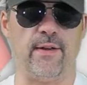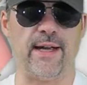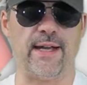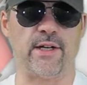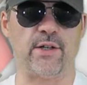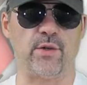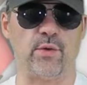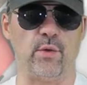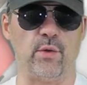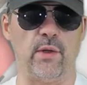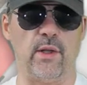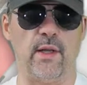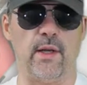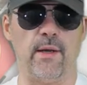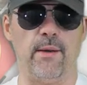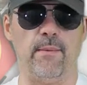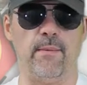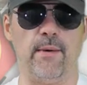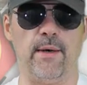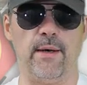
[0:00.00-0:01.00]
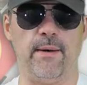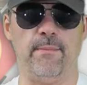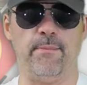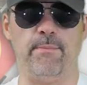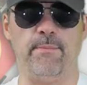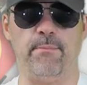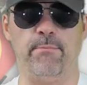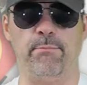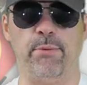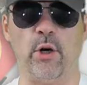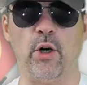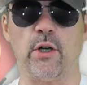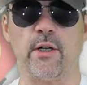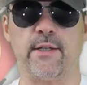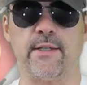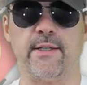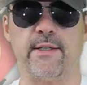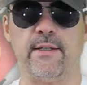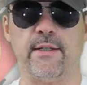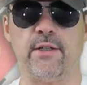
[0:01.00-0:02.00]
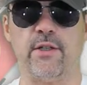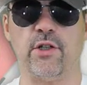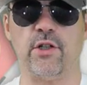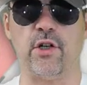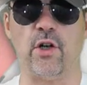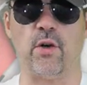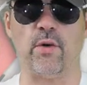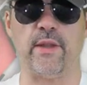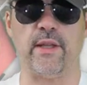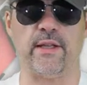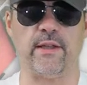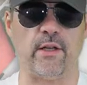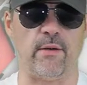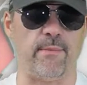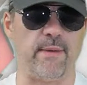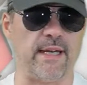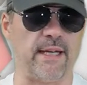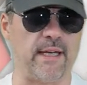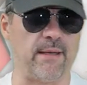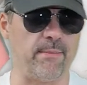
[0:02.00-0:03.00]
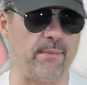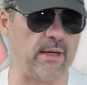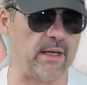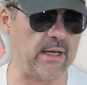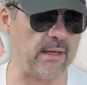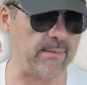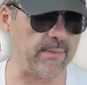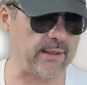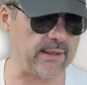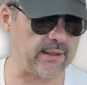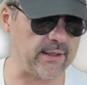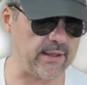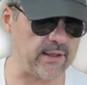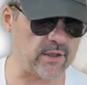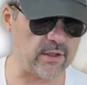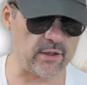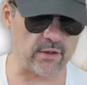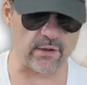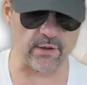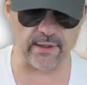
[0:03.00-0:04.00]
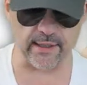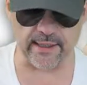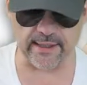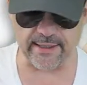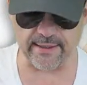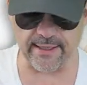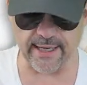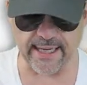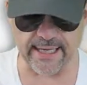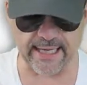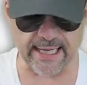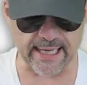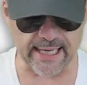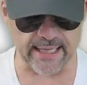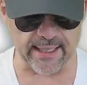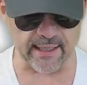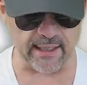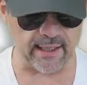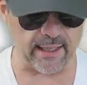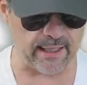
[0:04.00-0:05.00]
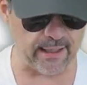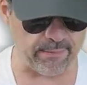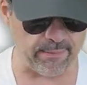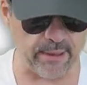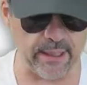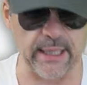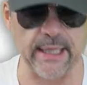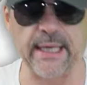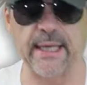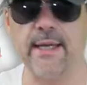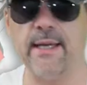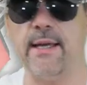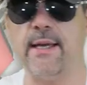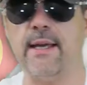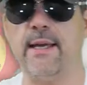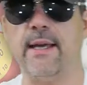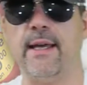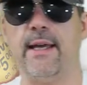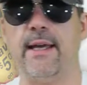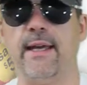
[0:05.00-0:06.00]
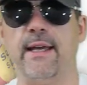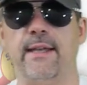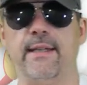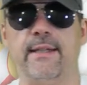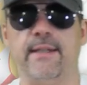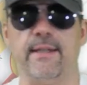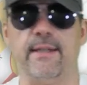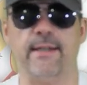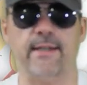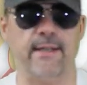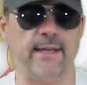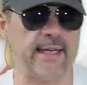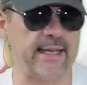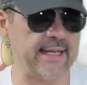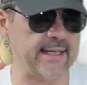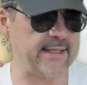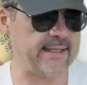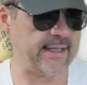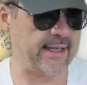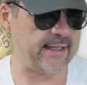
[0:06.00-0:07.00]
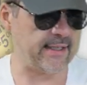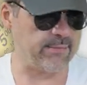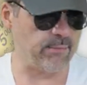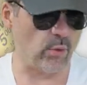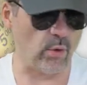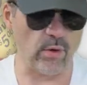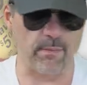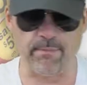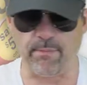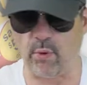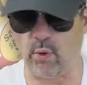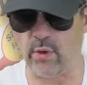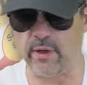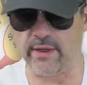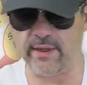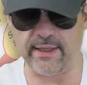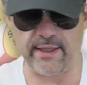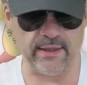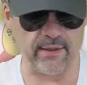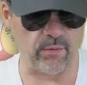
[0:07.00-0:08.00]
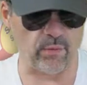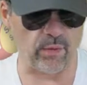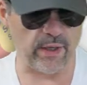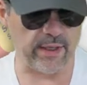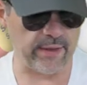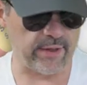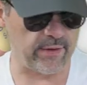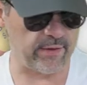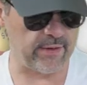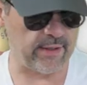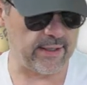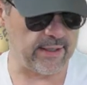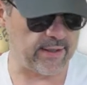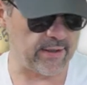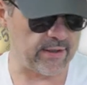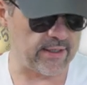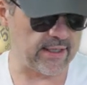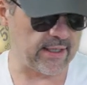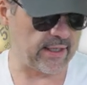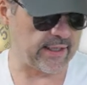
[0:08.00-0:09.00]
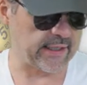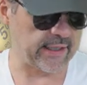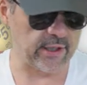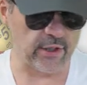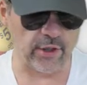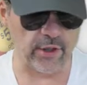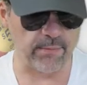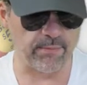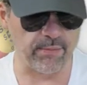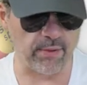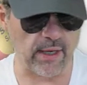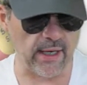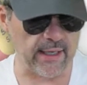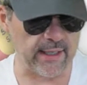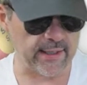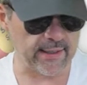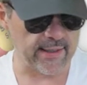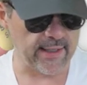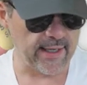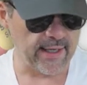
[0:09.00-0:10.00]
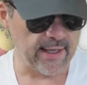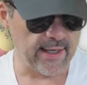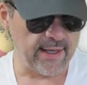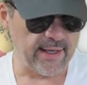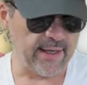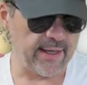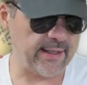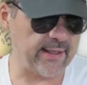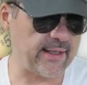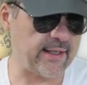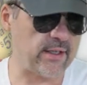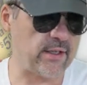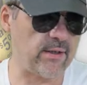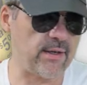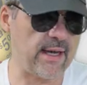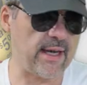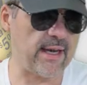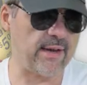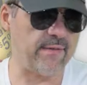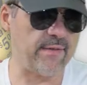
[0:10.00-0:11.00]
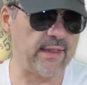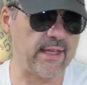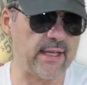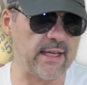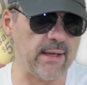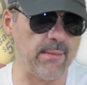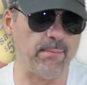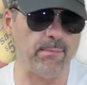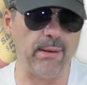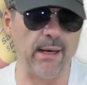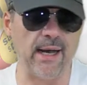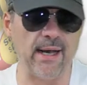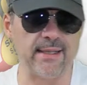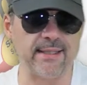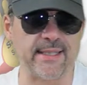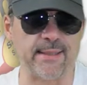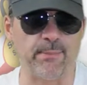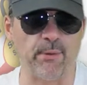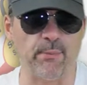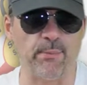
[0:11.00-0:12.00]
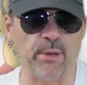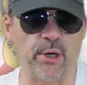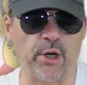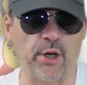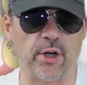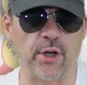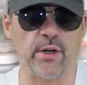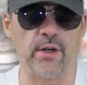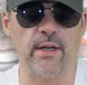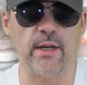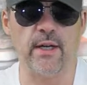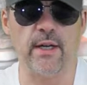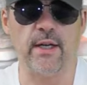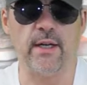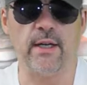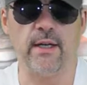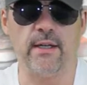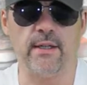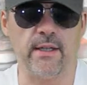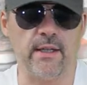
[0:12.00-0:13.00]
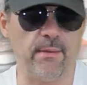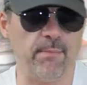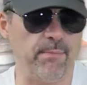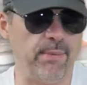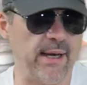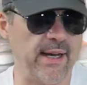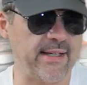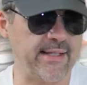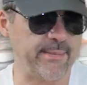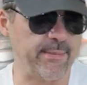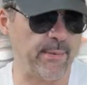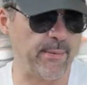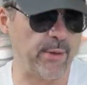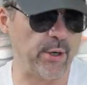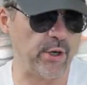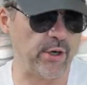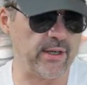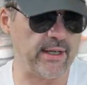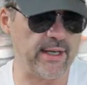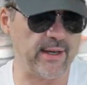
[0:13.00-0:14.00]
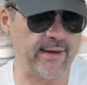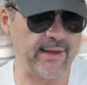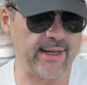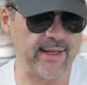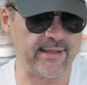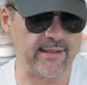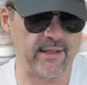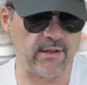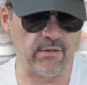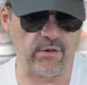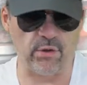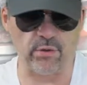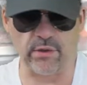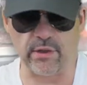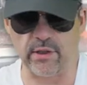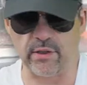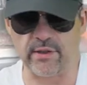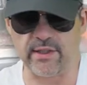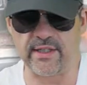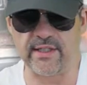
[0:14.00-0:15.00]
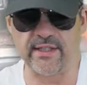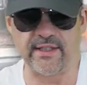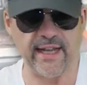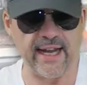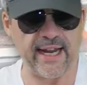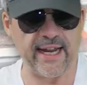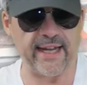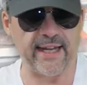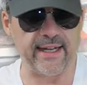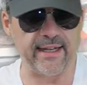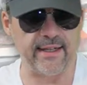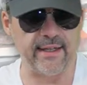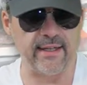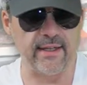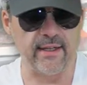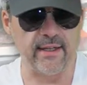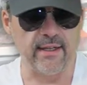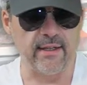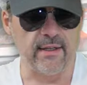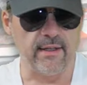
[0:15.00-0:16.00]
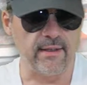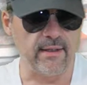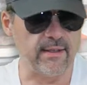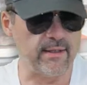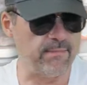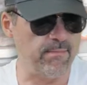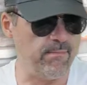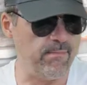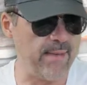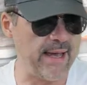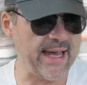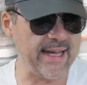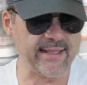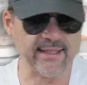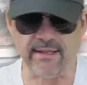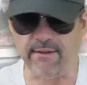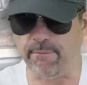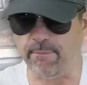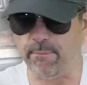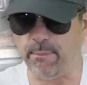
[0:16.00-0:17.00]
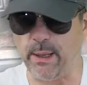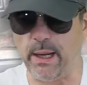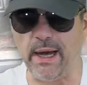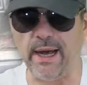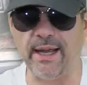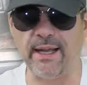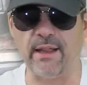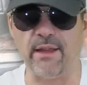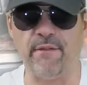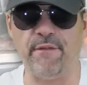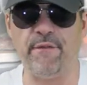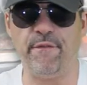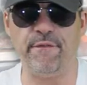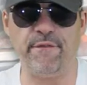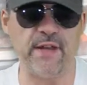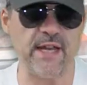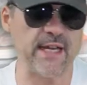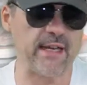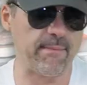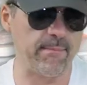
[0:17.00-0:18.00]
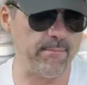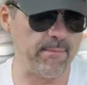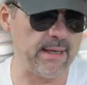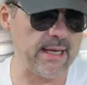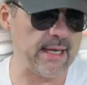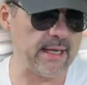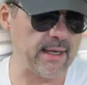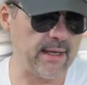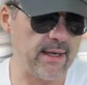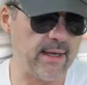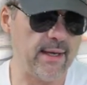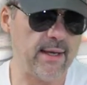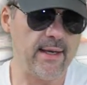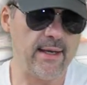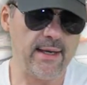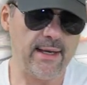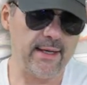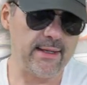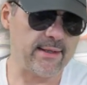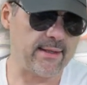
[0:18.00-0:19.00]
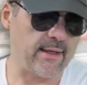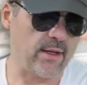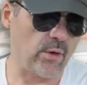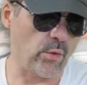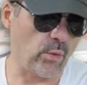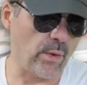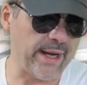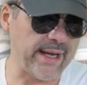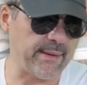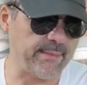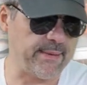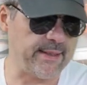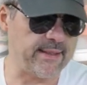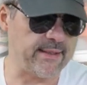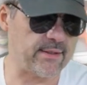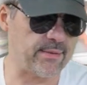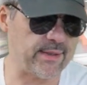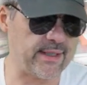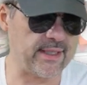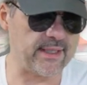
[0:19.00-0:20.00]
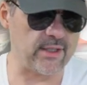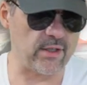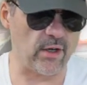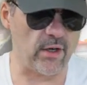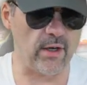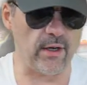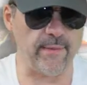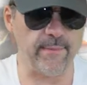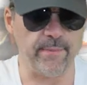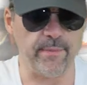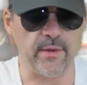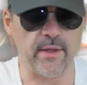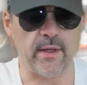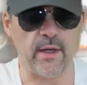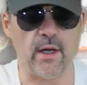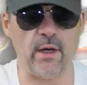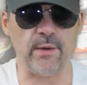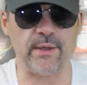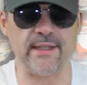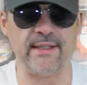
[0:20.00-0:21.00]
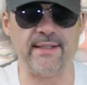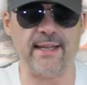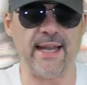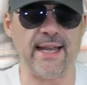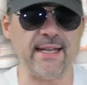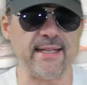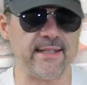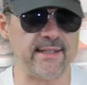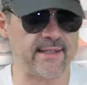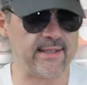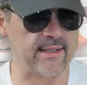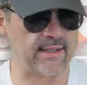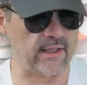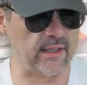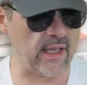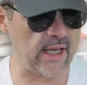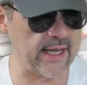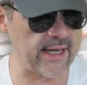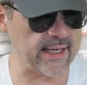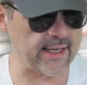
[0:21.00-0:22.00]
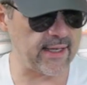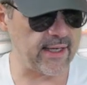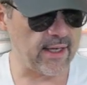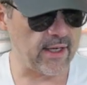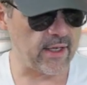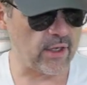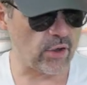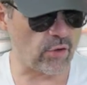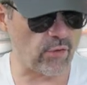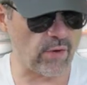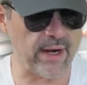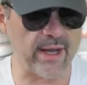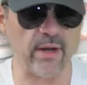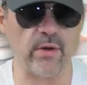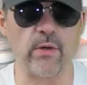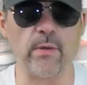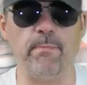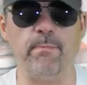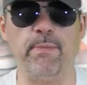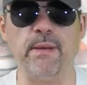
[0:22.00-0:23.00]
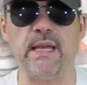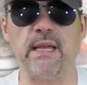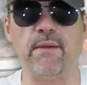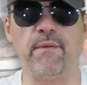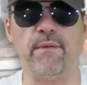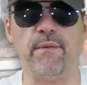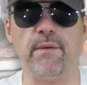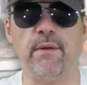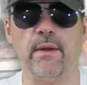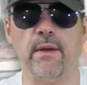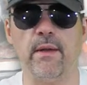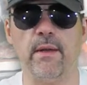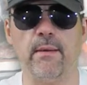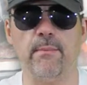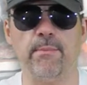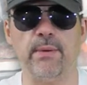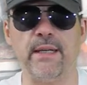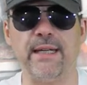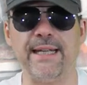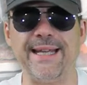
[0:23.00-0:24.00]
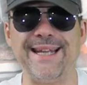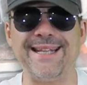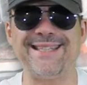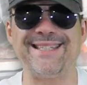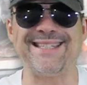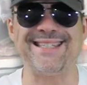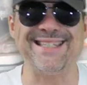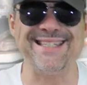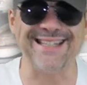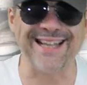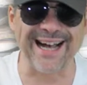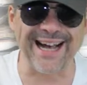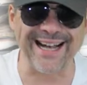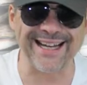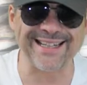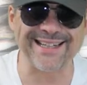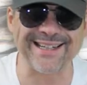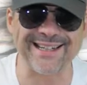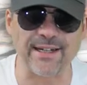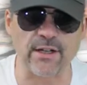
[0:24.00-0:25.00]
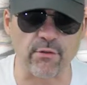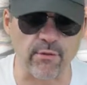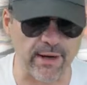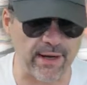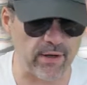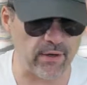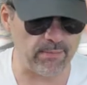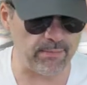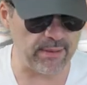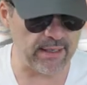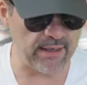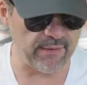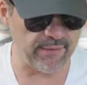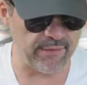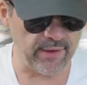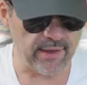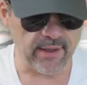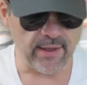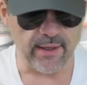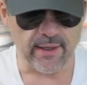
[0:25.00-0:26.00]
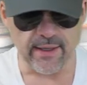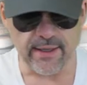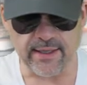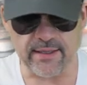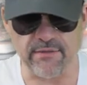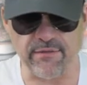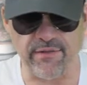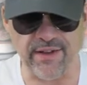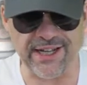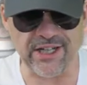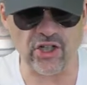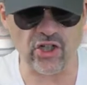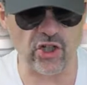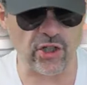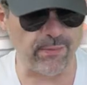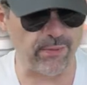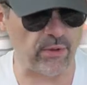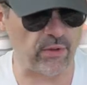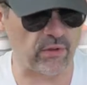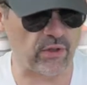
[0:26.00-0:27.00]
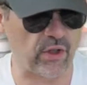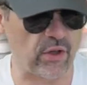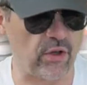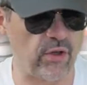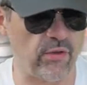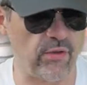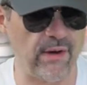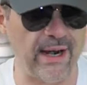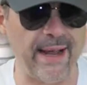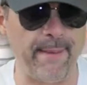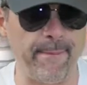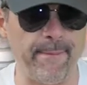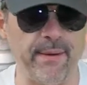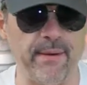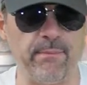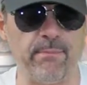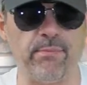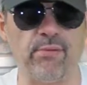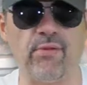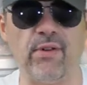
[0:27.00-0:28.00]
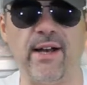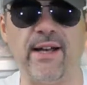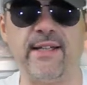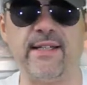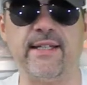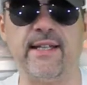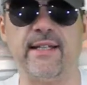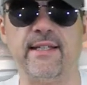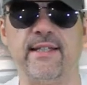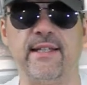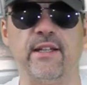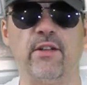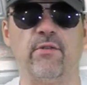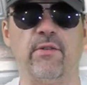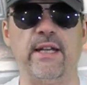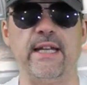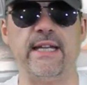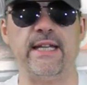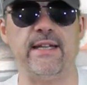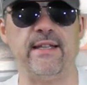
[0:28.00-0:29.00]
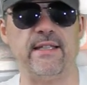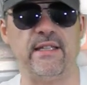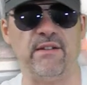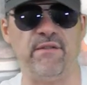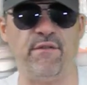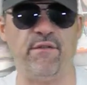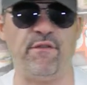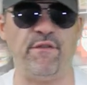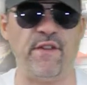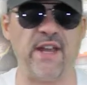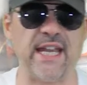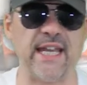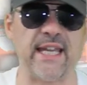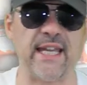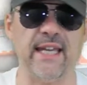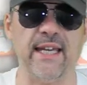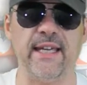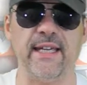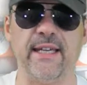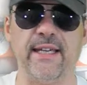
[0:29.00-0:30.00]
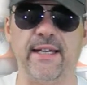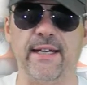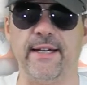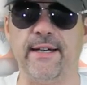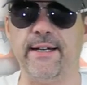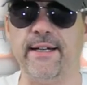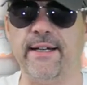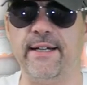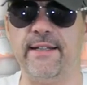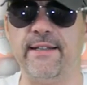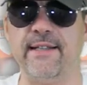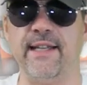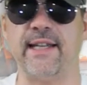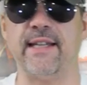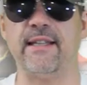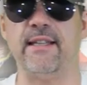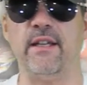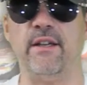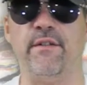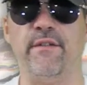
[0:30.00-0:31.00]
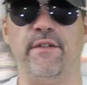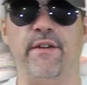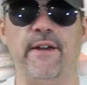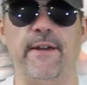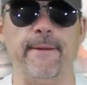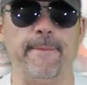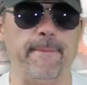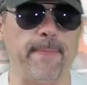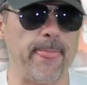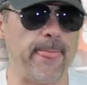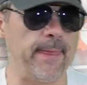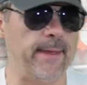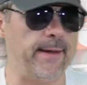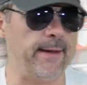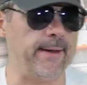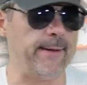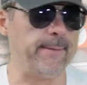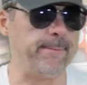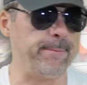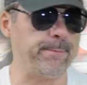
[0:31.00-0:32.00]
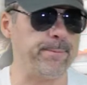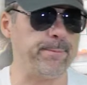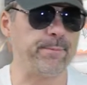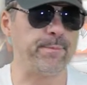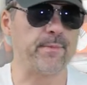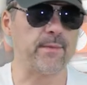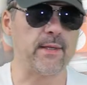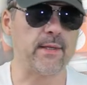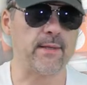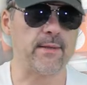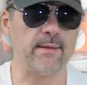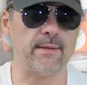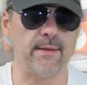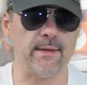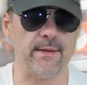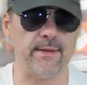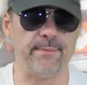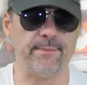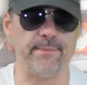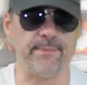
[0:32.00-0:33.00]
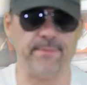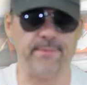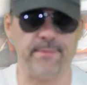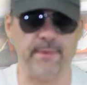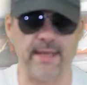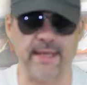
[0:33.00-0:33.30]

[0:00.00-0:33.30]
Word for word: actual uh, books show that they're making money, but they're certainly taking in a lot of money. And uh, I guess that's more important than whether uh, they're selling a good product. And then you have the Impossible Burger. The Impossible Burger now has their own little stand this massive pile of fake meat at uh, Wegmans, we saw, oh, it tastes like ground beef, but it's not ground beef. It's vegetable crap and processed ingredients and fake uh, addictive um, um,